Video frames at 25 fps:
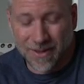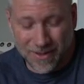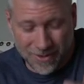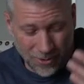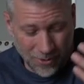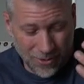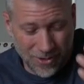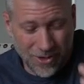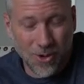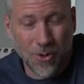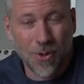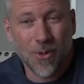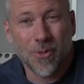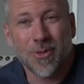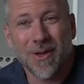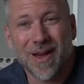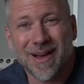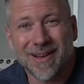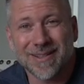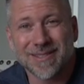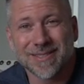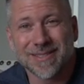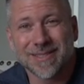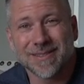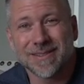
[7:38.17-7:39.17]
You can go
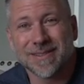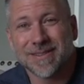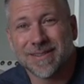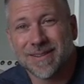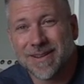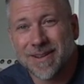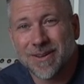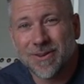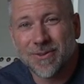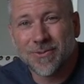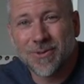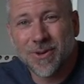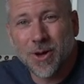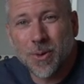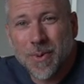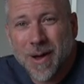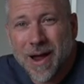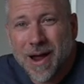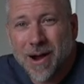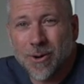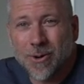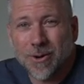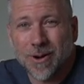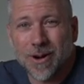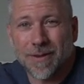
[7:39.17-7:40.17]
1,000 fill
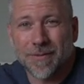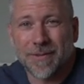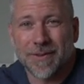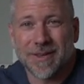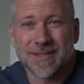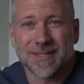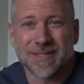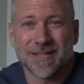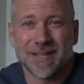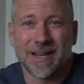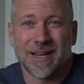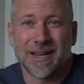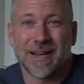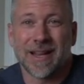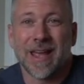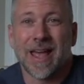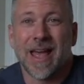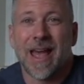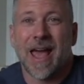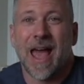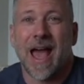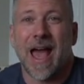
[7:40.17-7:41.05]
power on this thing.